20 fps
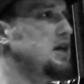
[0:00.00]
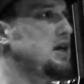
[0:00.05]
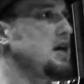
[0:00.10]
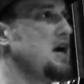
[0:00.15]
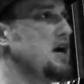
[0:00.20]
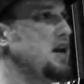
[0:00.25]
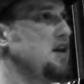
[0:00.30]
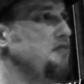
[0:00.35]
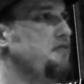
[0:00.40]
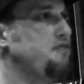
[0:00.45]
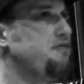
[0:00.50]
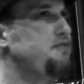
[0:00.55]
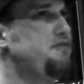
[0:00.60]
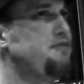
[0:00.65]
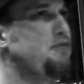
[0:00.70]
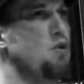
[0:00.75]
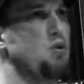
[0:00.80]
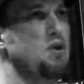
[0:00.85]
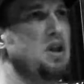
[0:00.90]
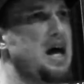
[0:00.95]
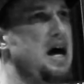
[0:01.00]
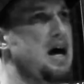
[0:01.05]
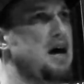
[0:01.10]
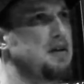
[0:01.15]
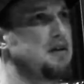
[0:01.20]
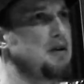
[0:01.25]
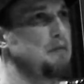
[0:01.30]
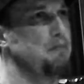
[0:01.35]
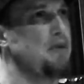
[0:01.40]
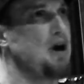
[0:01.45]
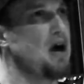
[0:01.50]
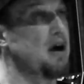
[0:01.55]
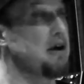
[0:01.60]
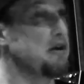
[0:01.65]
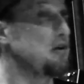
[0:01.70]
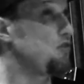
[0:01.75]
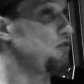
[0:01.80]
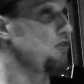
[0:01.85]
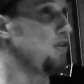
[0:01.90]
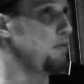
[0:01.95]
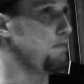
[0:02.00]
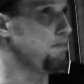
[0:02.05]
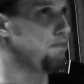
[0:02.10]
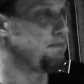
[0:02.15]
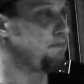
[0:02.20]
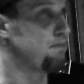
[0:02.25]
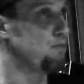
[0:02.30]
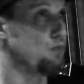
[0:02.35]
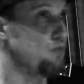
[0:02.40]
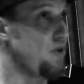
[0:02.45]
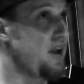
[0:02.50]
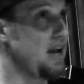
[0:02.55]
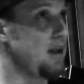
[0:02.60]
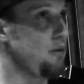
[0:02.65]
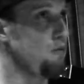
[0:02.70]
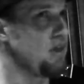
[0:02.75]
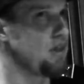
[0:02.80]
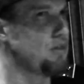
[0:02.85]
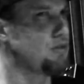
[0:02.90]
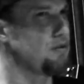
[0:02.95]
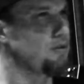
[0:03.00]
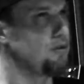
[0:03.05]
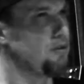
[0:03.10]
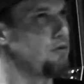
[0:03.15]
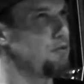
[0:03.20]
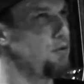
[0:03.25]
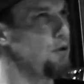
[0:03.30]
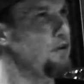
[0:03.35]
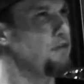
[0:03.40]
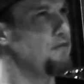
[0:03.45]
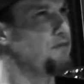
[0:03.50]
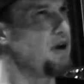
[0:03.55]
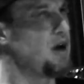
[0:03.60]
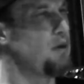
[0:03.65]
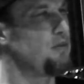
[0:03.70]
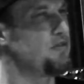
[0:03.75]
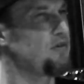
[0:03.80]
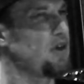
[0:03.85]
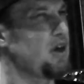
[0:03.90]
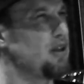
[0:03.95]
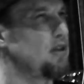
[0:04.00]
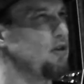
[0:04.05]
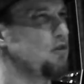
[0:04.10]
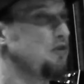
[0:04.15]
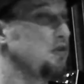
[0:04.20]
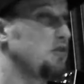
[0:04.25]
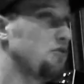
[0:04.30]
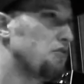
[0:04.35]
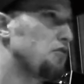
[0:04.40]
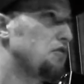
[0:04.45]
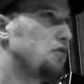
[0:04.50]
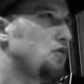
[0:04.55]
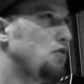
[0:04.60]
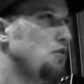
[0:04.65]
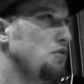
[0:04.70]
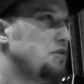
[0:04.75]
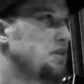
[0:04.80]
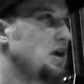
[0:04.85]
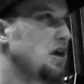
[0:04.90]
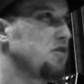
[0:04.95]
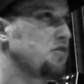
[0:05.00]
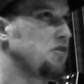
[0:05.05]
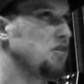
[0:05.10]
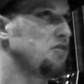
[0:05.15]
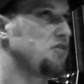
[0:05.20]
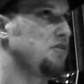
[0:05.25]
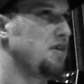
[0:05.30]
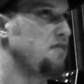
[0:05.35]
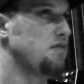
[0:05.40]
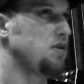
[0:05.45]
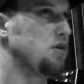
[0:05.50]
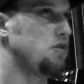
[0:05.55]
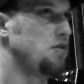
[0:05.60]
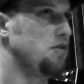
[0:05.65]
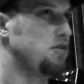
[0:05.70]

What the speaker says: kind of fall out and piracy really went through the roof, I would say this is 2007,